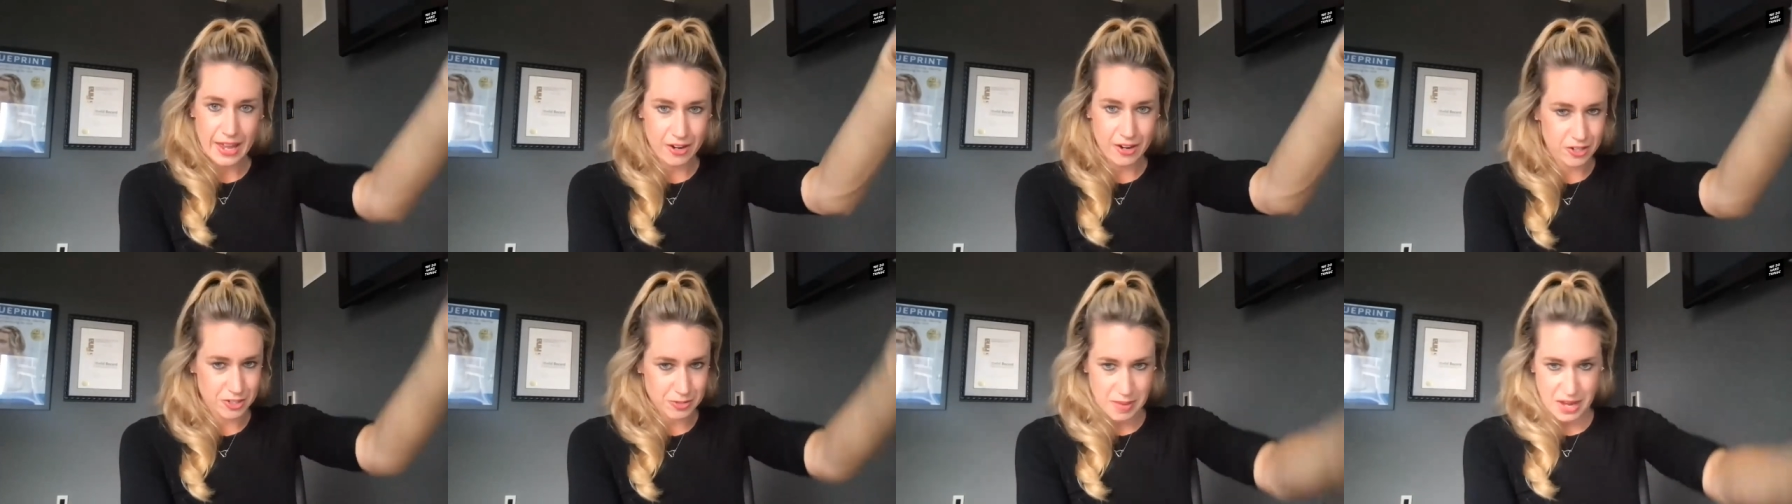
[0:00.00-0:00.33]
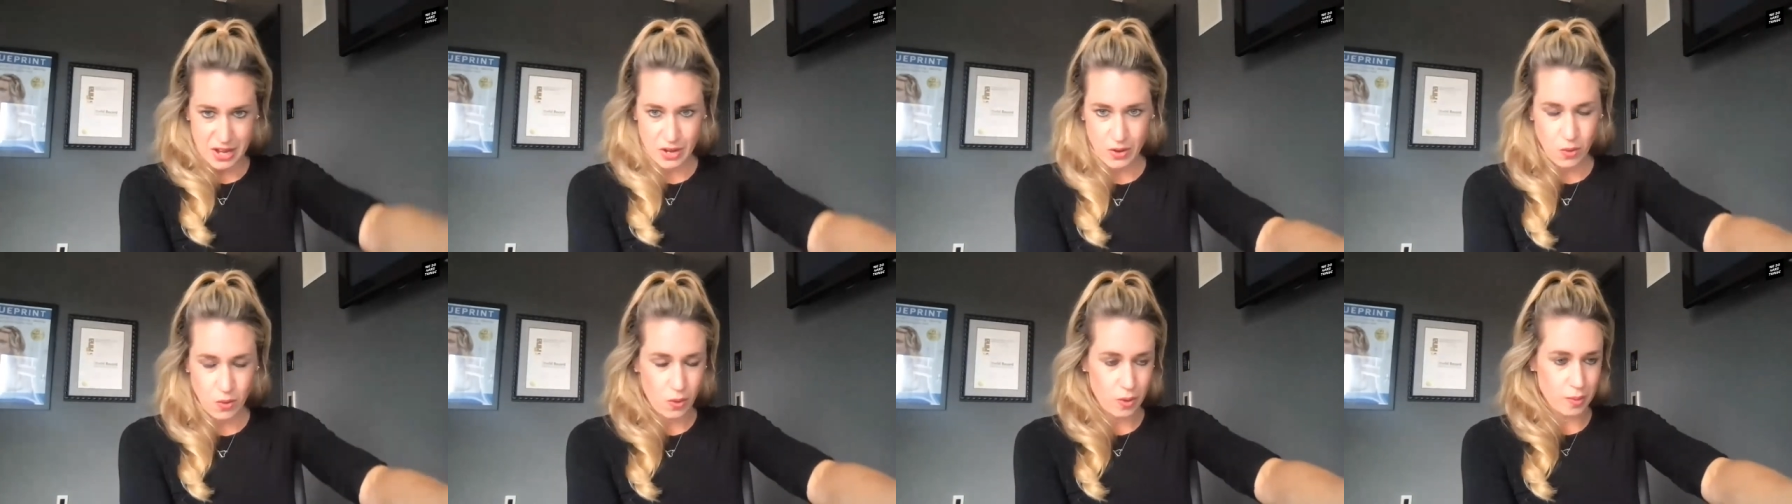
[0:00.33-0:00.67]
here's
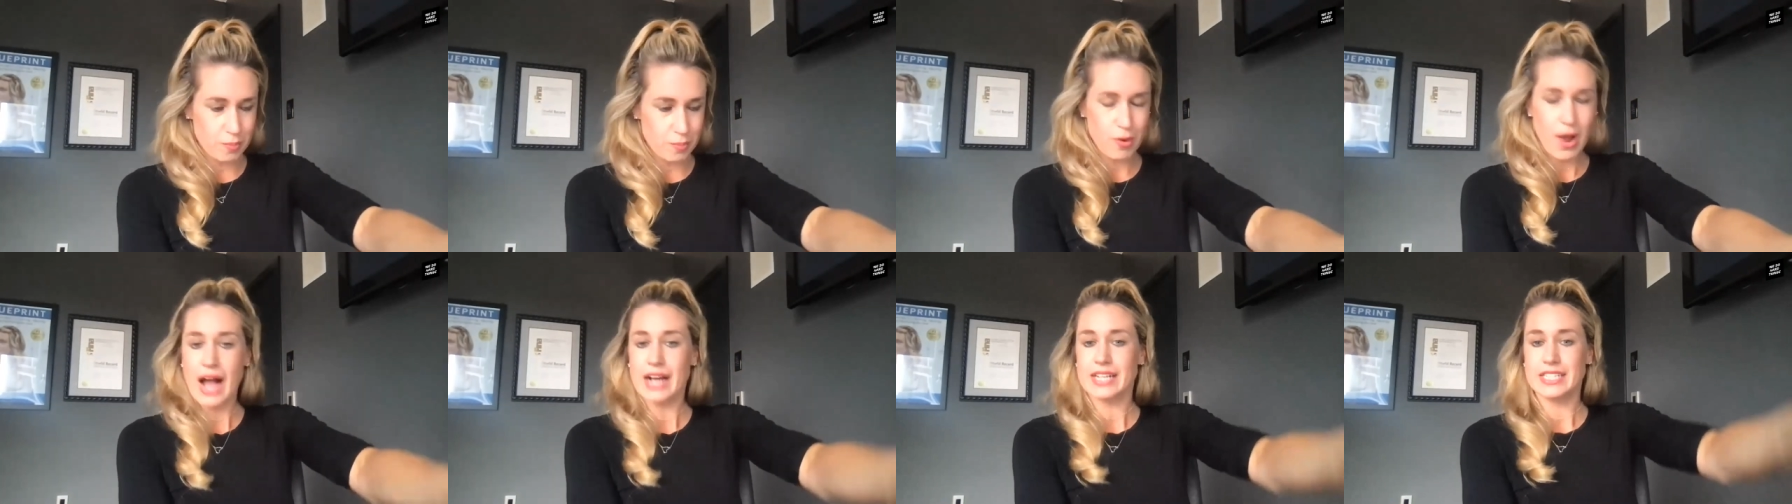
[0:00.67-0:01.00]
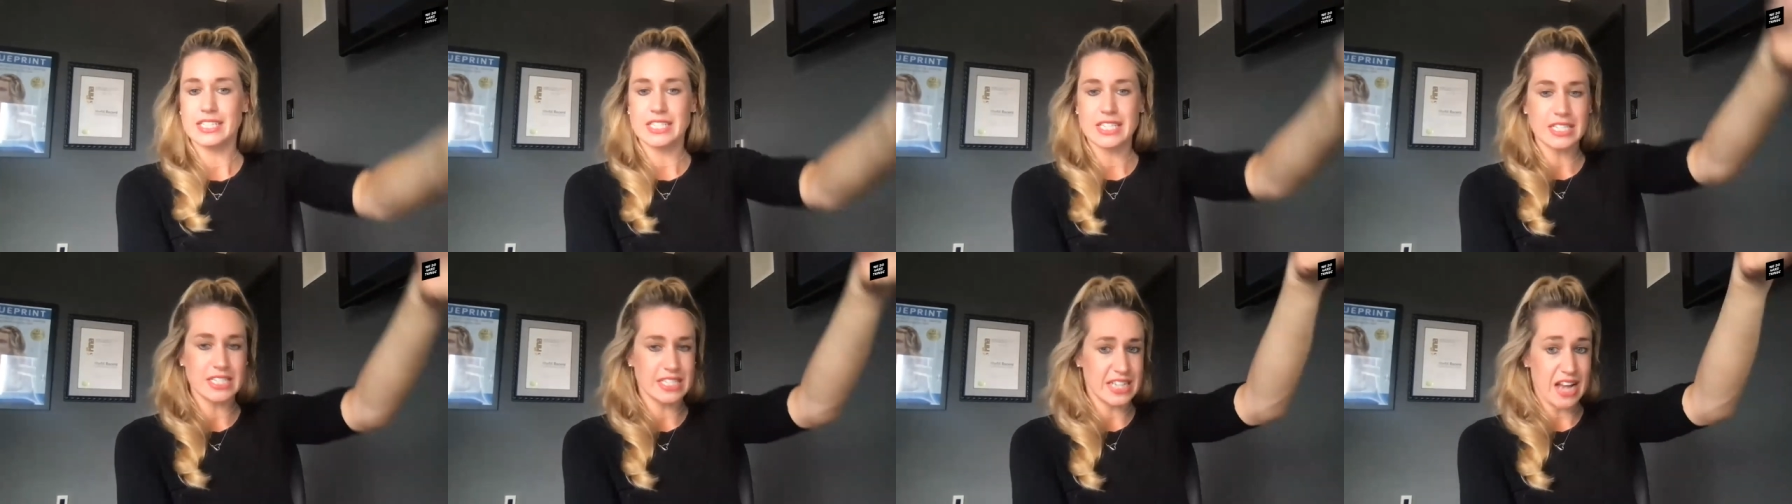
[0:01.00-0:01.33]
my goal in
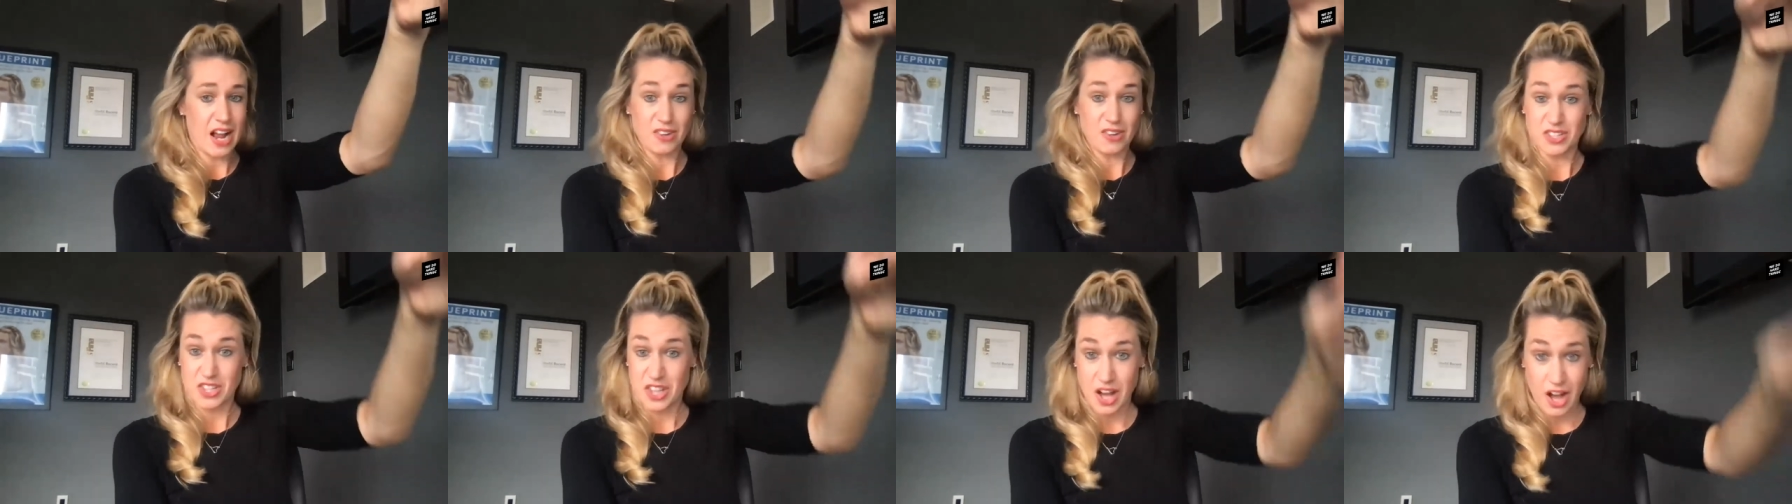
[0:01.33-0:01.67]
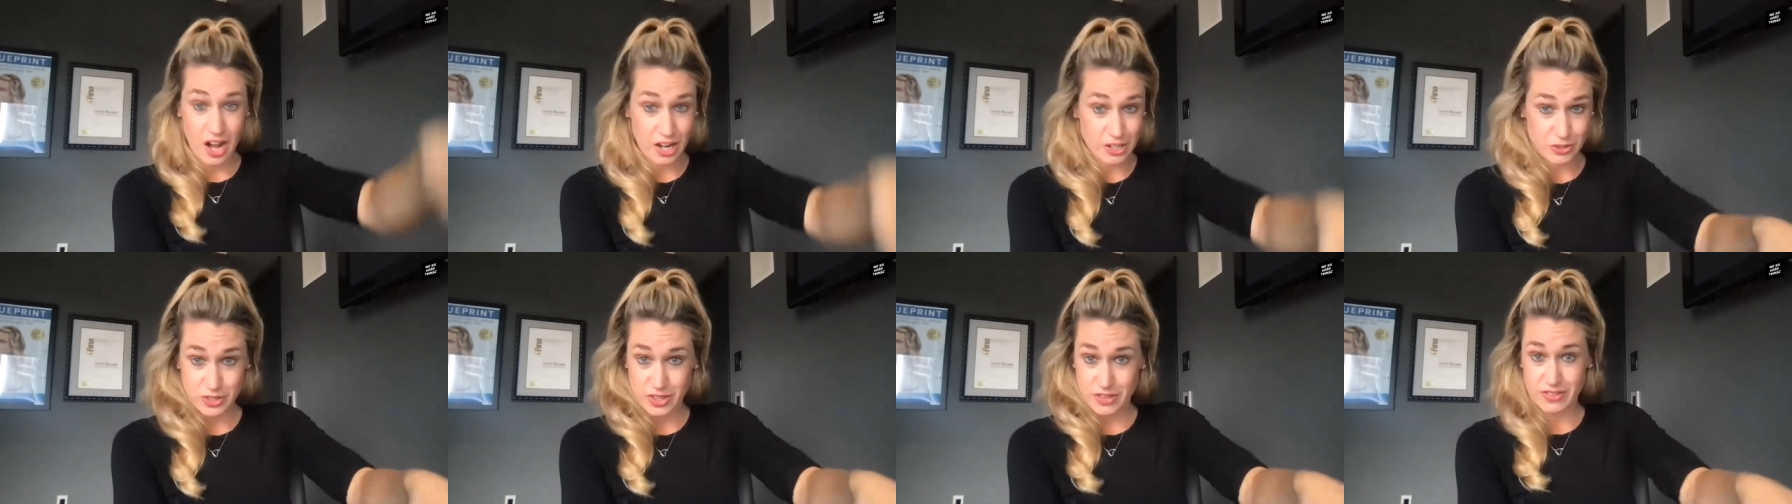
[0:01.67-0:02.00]
practice down to the
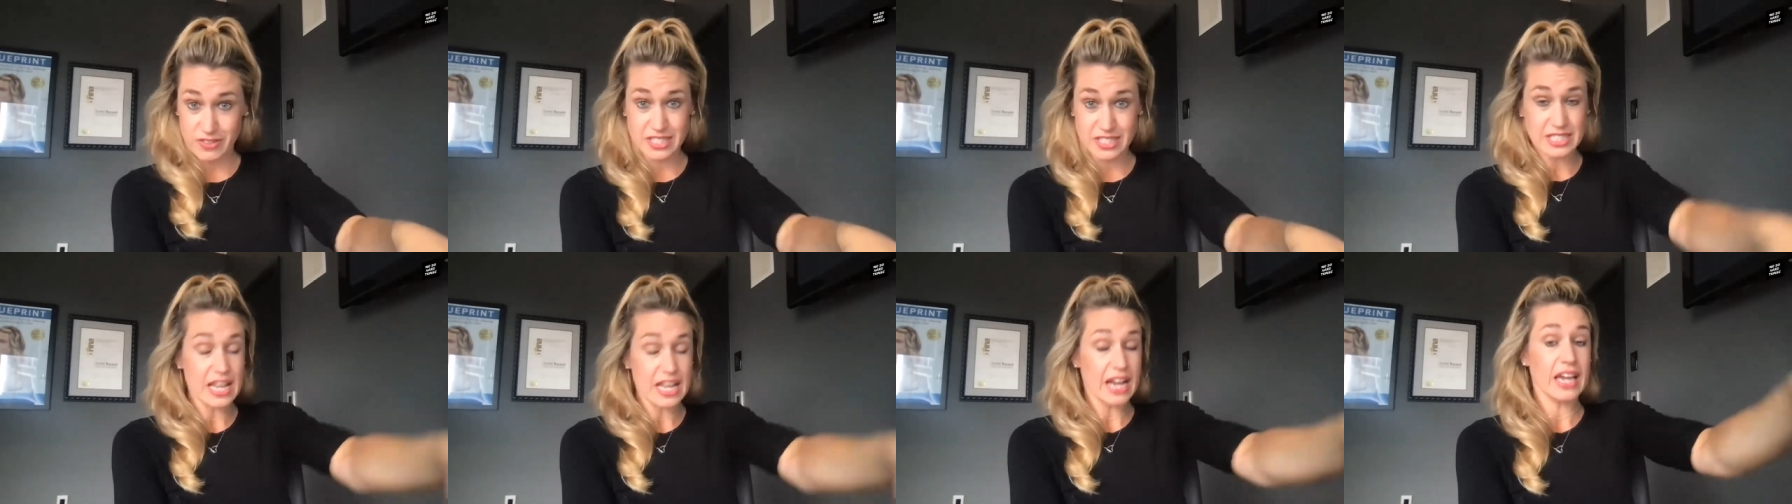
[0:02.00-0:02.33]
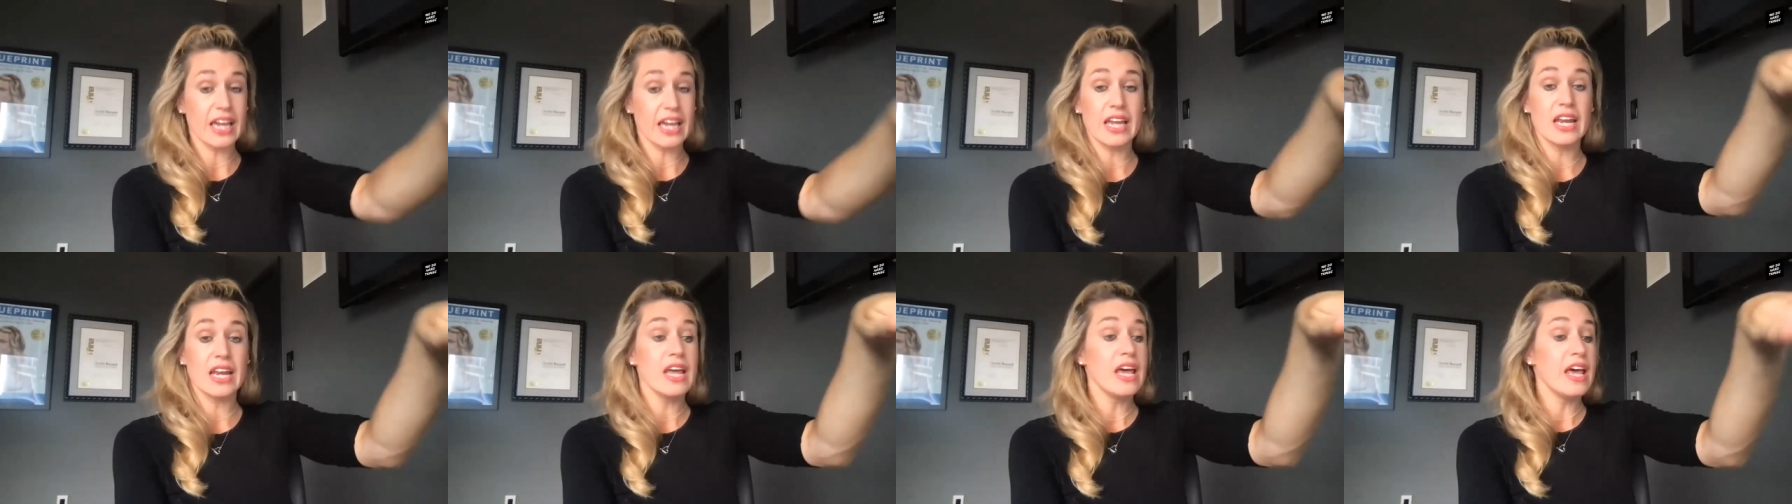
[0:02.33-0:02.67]
hundredth of a
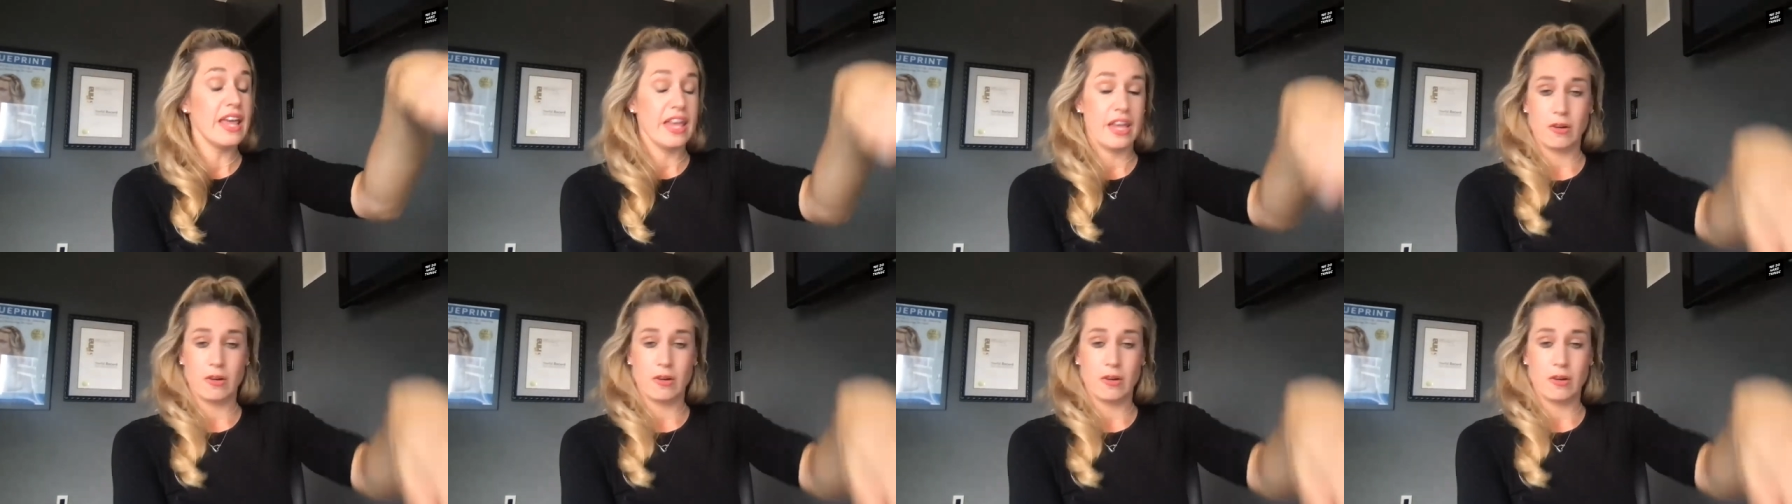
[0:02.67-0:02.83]
second.